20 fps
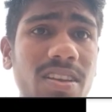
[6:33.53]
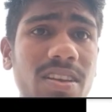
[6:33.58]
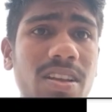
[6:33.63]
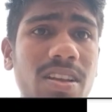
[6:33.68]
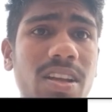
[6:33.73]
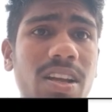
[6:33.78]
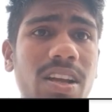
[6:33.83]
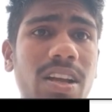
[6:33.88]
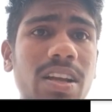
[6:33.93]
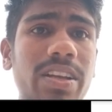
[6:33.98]

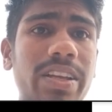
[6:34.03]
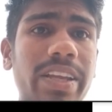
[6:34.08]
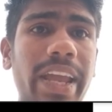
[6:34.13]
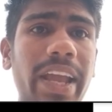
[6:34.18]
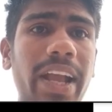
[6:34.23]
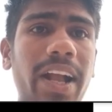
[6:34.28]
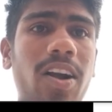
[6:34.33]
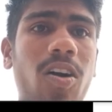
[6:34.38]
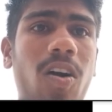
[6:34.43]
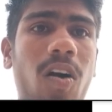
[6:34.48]
a
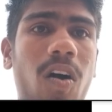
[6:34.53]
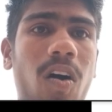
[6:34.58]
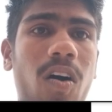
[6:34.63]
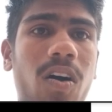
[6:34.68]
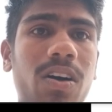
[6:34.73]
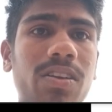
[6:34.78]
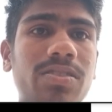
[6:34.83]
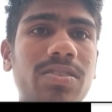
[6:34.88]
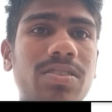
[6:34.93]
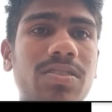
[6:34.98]
cos
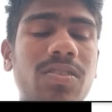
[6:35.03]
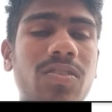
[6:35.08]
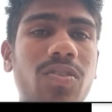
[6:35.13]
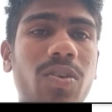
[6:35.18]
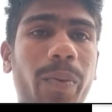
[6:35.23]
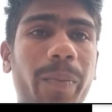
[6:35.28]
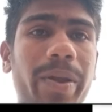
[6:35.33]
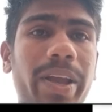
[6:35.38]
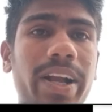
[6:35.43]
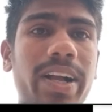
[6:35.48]

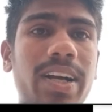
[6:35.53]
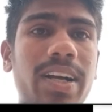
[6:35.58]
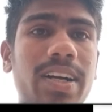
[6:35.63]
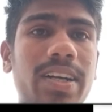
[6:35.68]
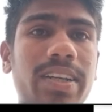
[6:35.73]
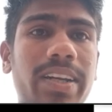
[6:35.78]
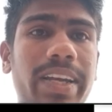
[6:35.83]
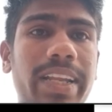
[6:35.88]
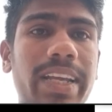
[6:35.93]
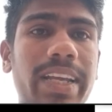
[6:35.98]
omega t
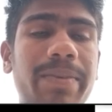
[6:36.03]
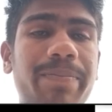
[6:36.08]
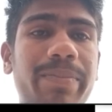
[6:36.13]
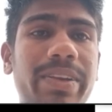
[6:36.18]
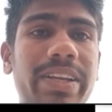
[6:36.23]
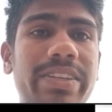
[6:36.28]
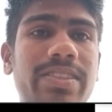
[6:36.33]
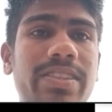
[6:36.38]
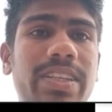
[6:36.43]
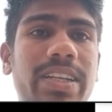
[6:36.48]
plus
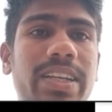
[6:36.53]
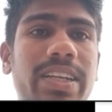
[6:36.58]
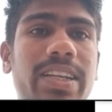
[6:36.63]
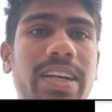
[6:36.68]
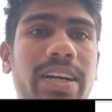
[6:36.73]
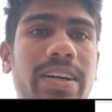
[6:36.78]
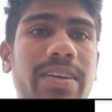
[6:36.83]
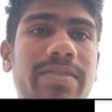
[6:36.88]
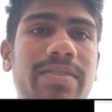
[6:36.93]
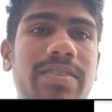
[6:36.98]
theta,
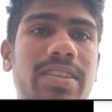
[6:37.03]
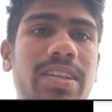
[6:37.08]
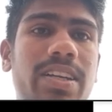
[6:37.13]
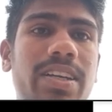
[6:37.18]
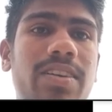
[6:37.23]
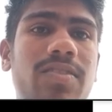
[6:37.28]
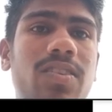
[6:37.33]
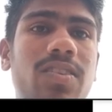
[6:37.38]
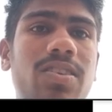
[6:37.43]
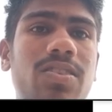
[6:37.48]
that equal
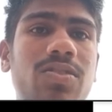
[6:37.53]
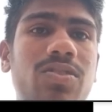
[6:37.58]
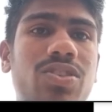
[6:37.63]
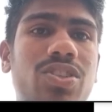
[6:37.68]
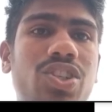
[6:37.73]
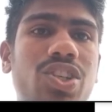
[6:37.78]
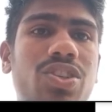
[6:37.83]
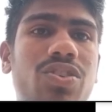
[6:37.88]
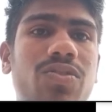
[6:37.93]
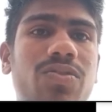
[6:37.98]
to 0.
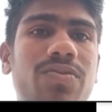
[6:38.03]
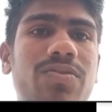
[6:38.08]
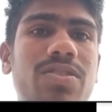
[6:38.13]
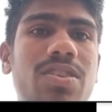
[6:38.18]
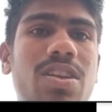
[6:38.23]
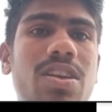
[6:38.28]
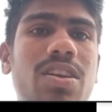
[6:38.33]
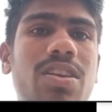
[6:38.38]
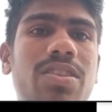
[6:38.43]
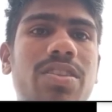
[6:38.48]

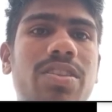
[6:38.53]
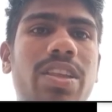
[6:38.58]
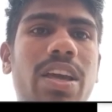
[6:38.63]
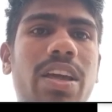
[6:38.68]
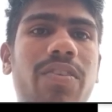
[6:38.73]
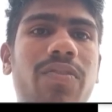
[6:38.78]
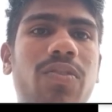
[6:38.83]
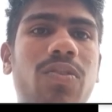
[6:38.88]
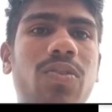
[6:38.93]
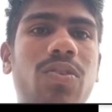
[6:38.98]

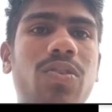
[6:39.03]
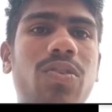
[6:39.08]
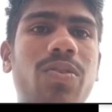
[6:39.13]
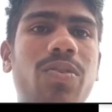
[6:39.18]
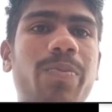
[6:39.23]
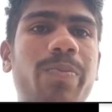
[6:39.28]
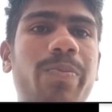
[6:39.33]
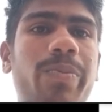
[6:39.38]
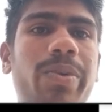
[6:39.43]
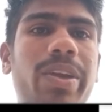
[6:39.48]
Therefore,
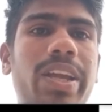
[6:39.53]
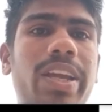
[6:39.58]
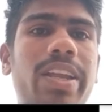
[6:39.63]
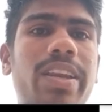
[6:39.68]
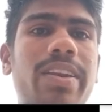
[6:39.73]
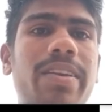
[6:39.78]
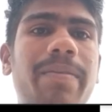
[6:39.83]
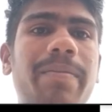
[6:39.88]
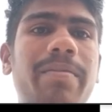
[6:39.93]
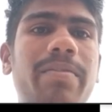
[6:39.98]
mean
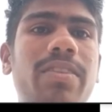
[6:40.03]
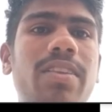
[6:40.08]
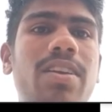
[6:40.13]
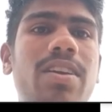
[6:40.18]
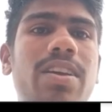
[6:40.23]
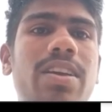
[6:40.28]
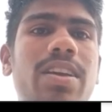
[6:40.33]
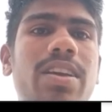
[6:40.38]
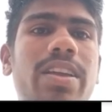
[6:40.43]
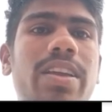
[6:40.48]

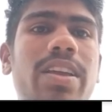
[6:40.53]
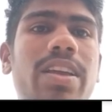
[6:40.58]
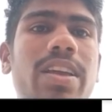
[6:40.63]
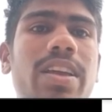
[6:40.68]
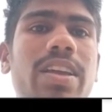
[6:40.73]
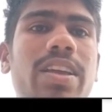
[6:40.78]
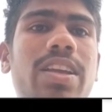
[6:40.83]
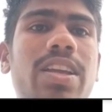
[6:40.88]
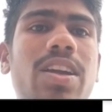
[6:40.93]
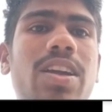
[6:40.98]
e
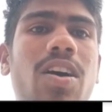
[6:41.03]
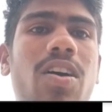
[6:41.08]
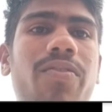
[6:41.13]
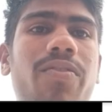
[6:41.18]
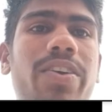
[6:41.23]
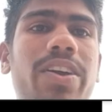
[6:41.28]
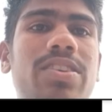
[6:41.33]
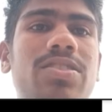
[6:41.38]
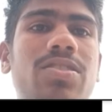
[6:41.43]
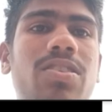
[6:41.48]
of x
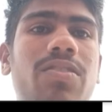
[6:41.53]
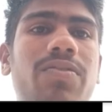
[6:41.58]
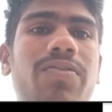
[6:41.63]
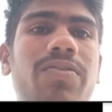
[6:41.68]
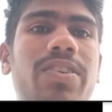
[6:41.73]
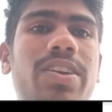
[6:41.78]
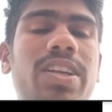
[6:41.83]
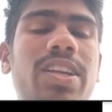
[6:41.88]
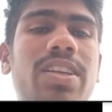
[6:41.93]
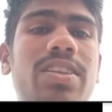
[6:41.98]
of t is
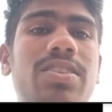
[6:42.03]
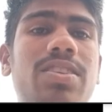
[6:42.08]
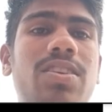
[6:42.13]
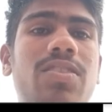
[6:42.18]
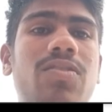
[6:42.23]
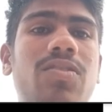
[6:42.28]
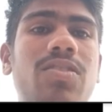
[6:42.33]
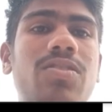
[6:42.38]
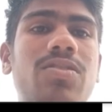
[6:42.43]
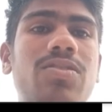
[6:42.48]
equal to
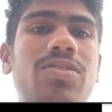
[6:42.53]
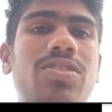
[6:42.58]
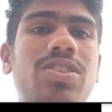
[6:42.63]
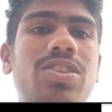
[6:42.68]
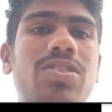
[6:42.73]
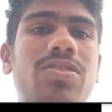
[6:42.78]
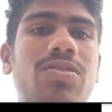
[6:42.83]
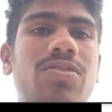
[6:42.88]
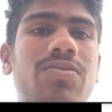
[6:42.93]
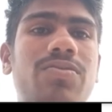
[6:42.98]
0.
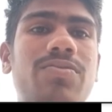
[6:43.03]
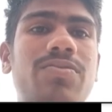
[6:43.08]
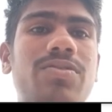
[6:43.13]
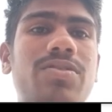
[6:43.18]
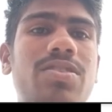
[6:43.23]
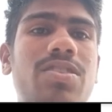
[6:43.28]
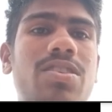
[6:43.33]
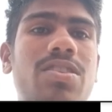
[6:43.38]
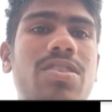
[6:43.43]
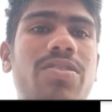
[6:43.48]

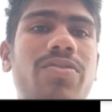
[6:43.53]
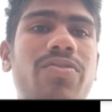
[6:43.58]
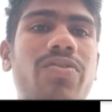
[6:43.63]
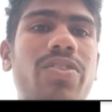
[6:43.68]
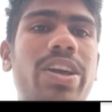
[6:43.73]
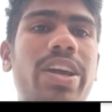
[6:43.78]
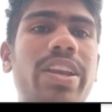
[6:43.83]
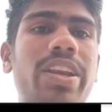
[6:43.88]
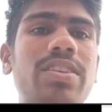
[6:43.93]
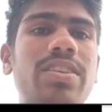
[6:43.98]

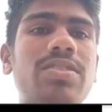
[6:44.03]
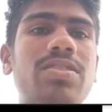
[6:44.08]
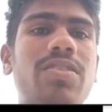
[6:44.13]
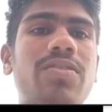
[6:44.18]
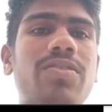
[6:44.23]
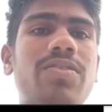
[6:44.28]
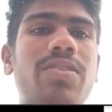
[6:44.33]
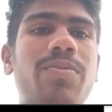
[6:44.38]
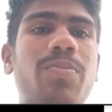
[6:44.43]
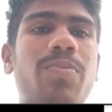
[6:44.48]
Variance of the
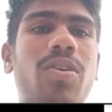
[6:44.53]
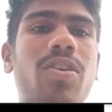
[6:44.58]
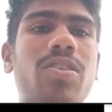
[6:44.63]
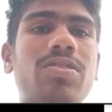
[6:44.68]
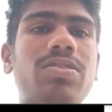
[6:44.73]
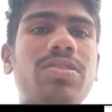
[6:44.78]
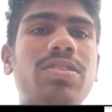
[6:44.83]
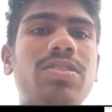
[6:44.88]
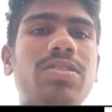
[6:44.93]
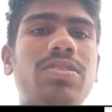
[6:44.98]

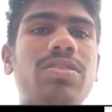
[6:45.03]
process,